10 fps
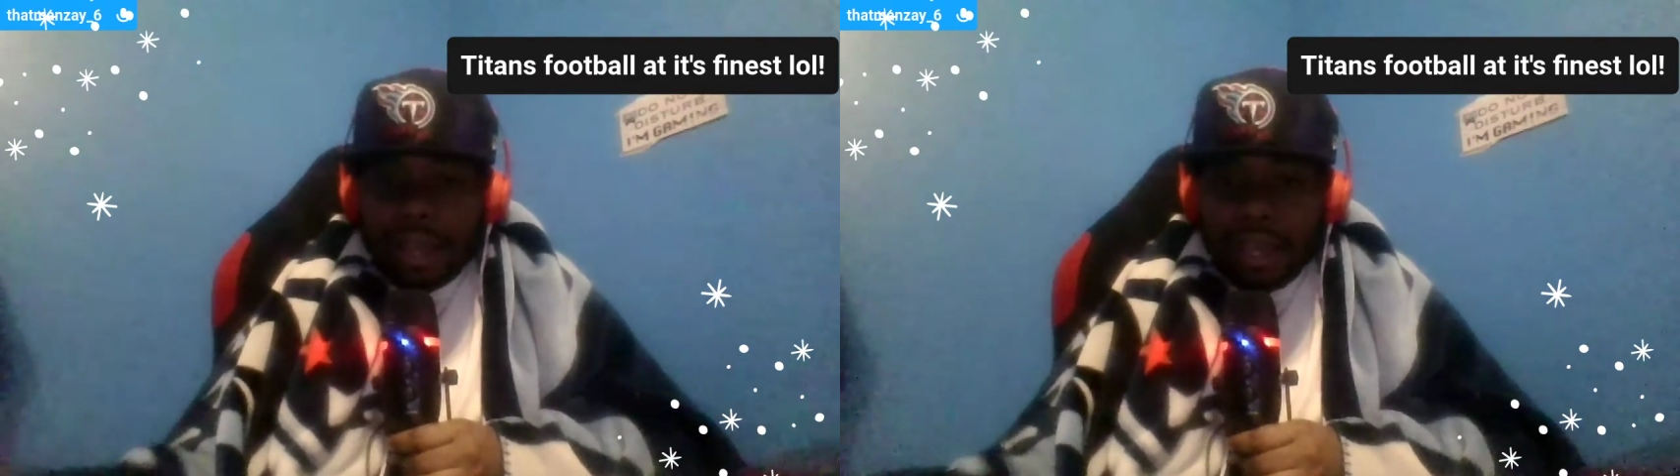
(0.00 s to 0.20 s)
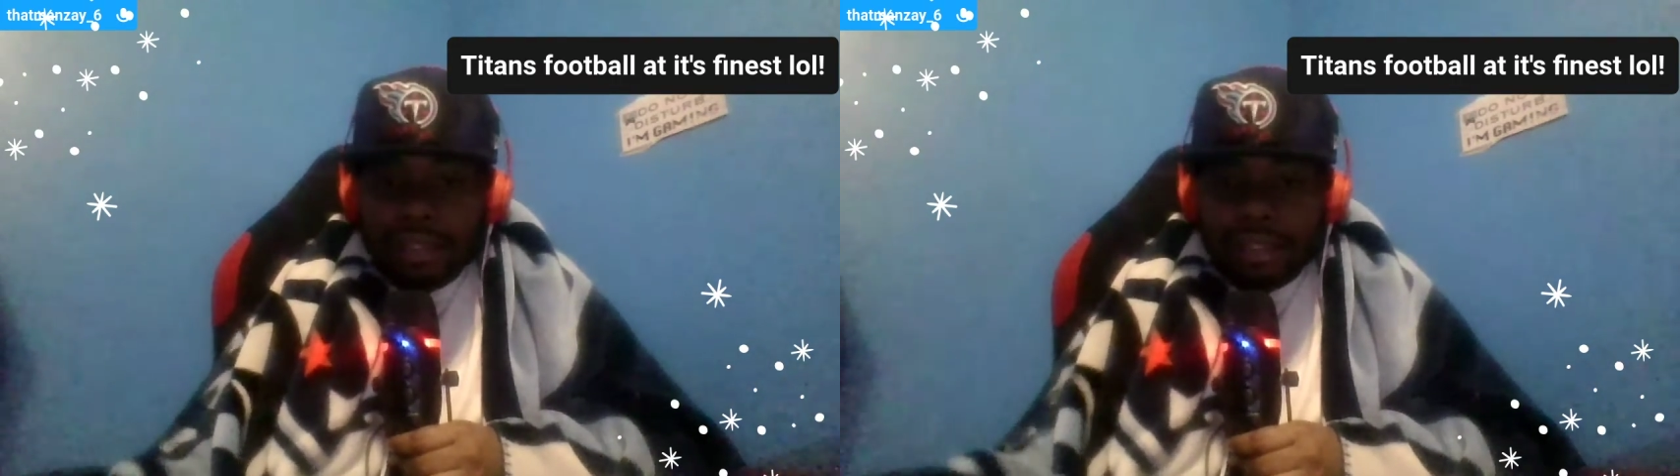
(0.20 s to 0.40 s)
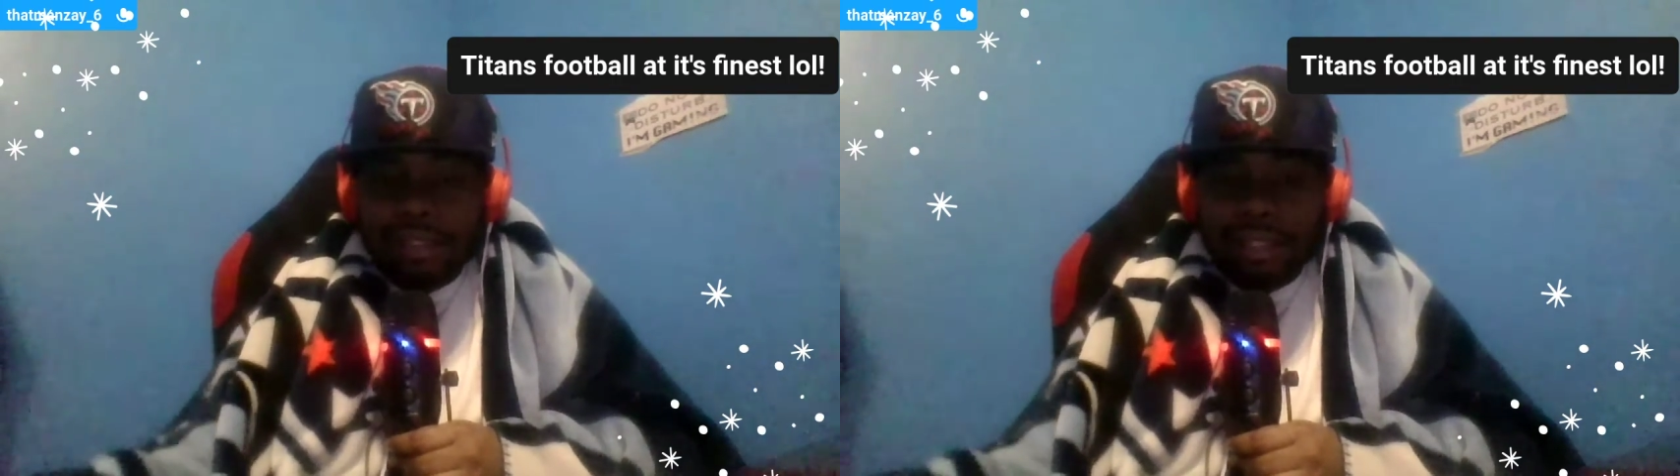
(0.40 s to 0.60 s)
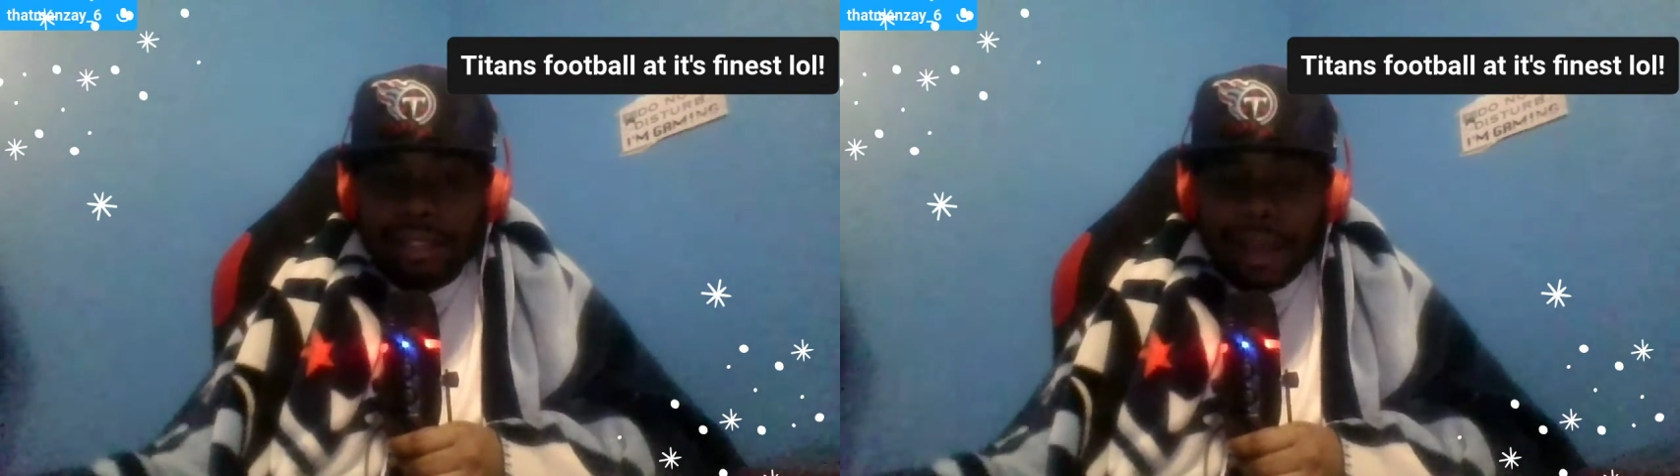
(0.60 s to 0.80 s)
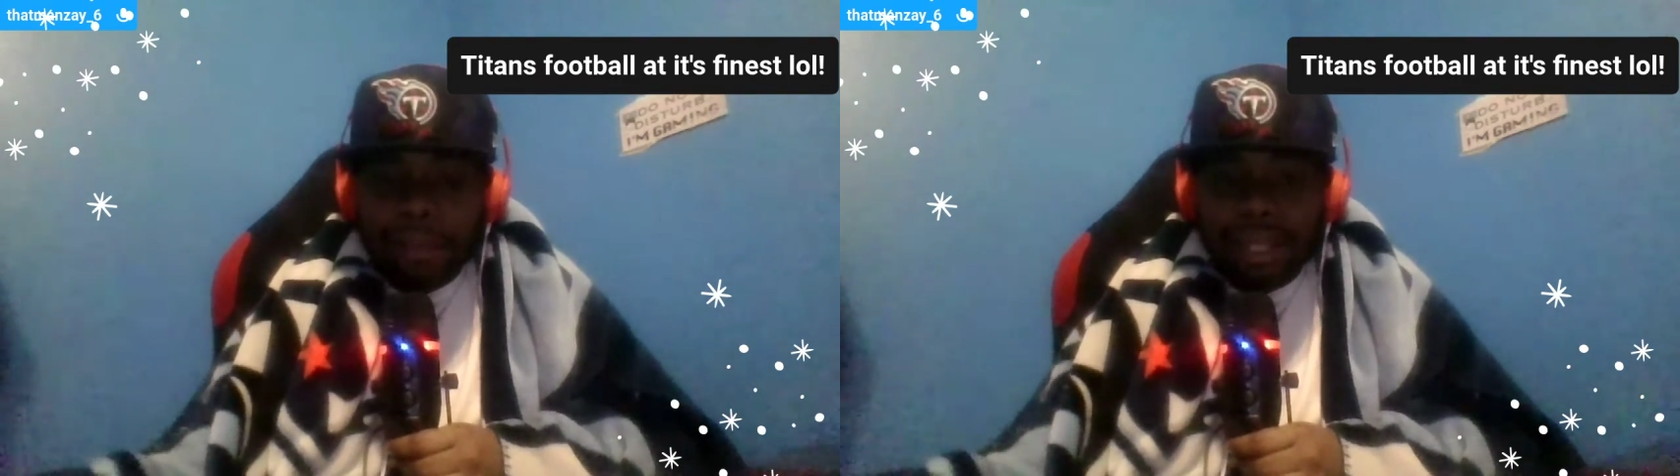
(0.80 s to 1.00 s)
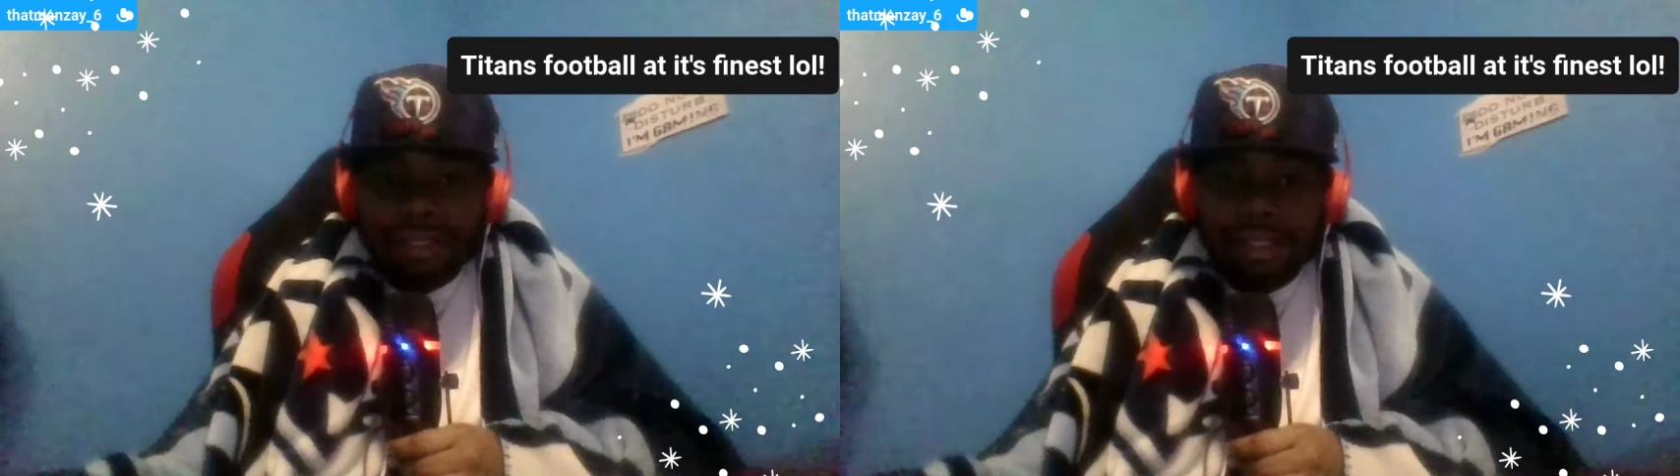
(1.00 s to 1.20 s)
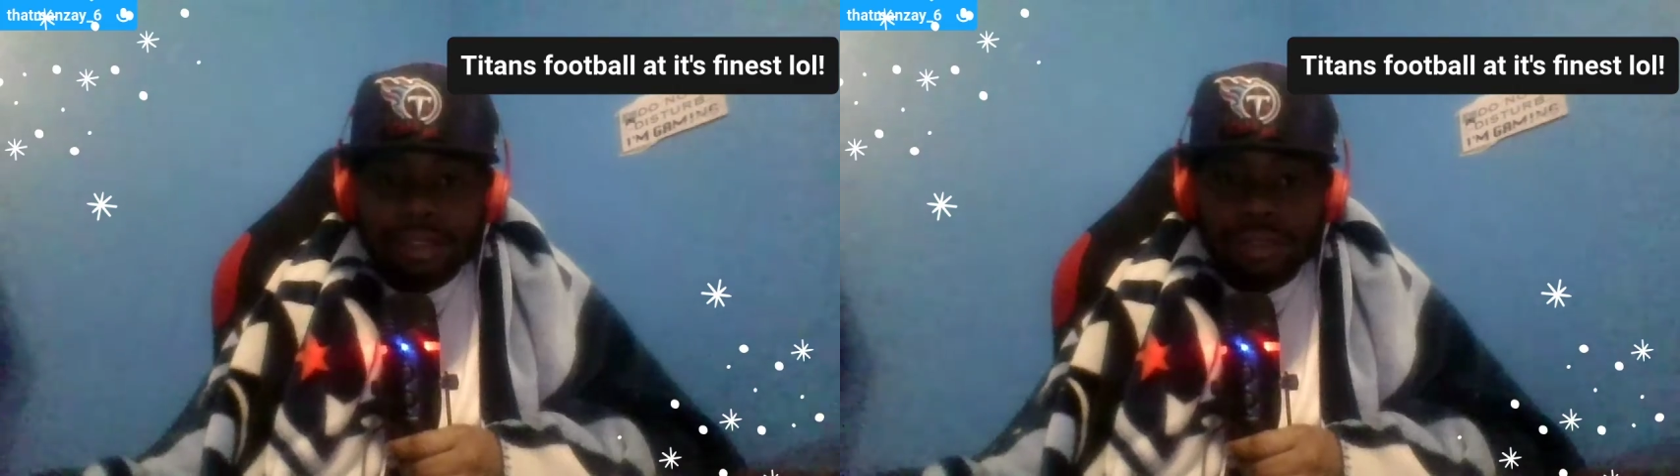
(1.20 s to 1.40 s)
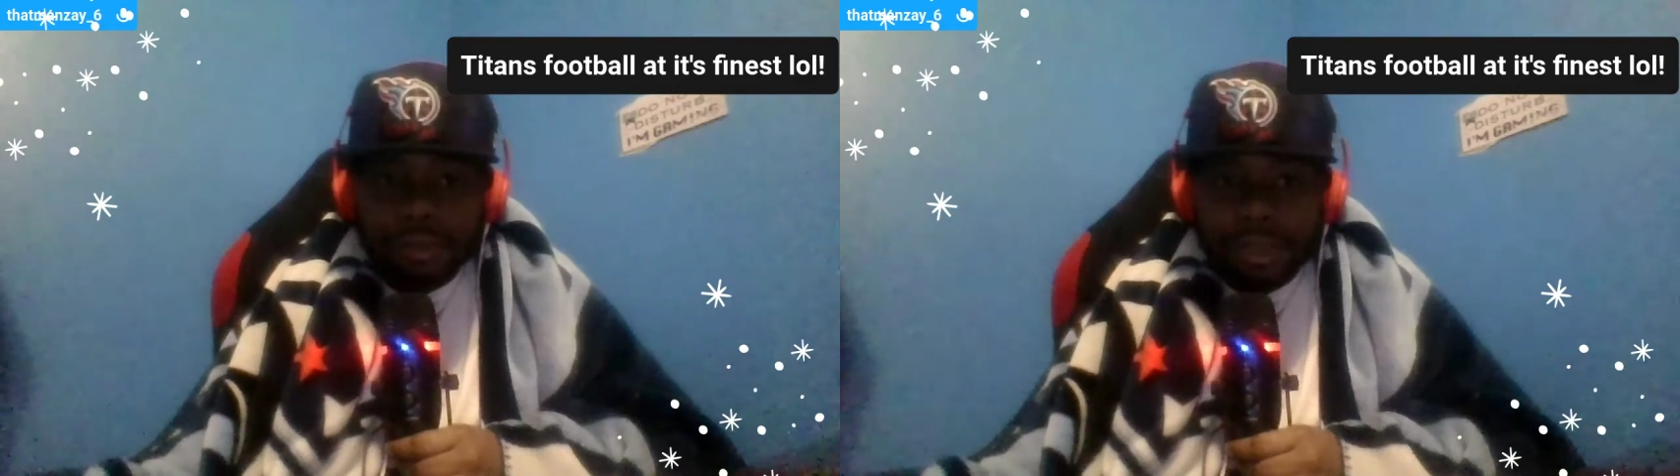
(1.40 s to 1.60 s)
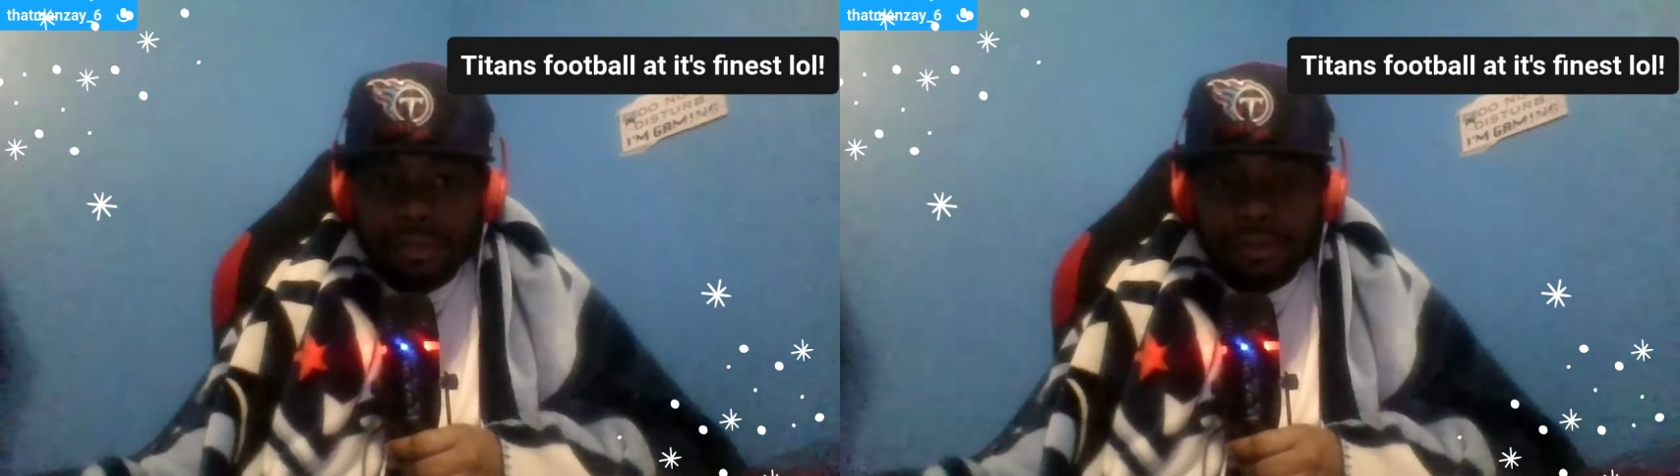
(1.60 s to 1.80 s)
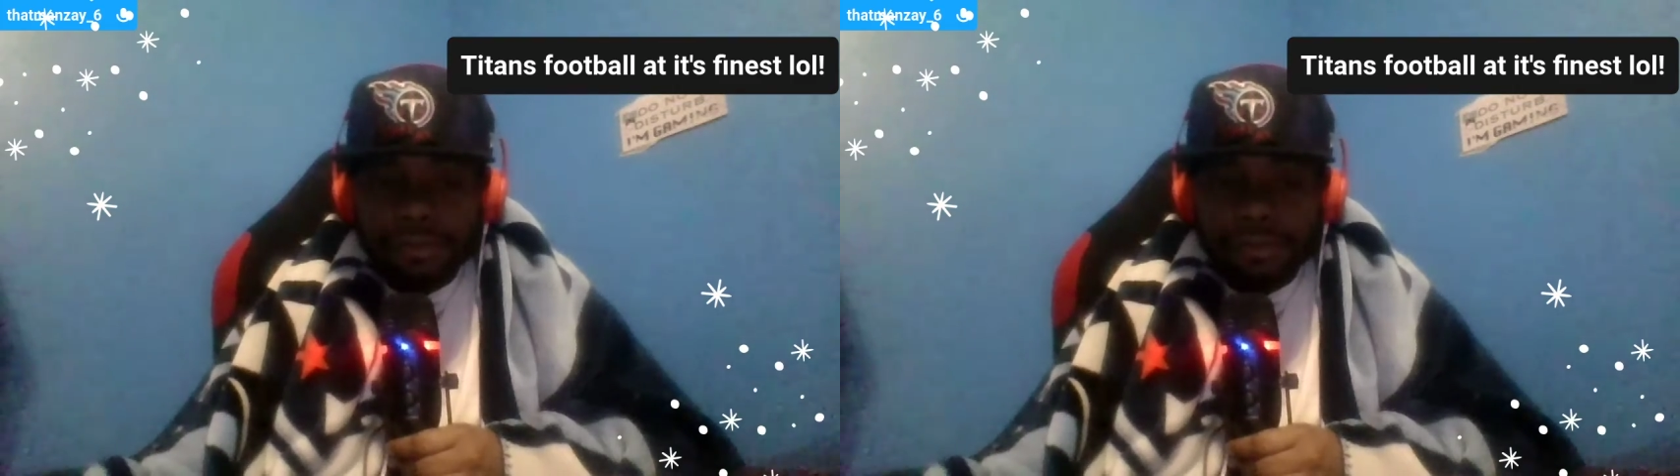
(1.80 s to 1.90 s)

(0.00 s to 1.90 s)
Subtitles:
It just does not make sense to me.